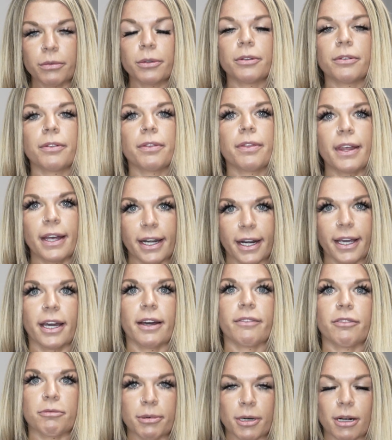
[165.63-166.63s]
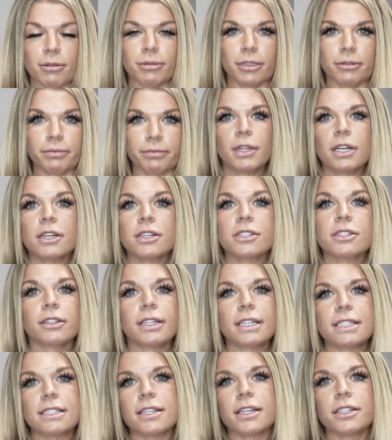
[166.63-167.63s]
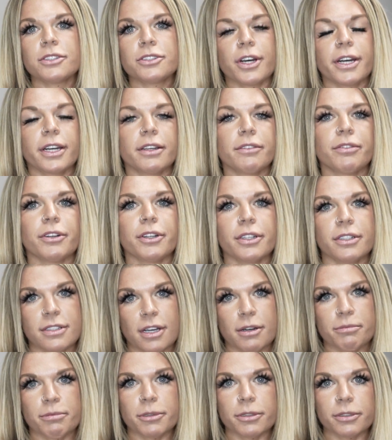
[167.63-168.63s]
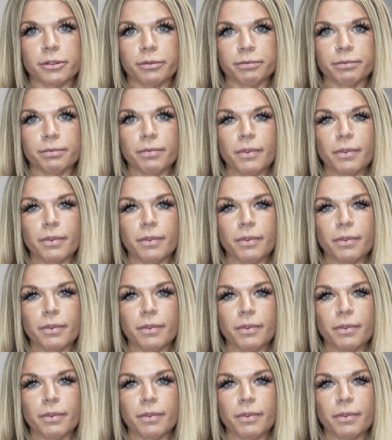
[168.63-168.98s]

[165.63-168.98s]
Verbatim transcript: well, then I have a problem. So let's take training for example.